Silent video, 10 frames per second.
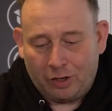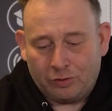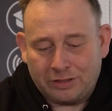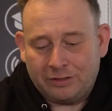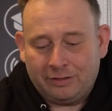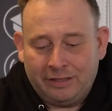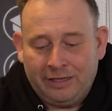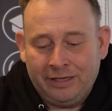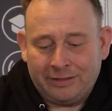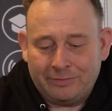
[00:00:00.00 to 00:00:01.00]
out,
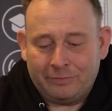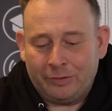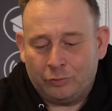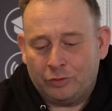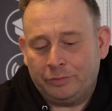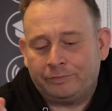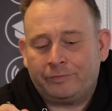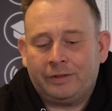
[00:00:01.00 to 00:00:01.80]
hit the mirror,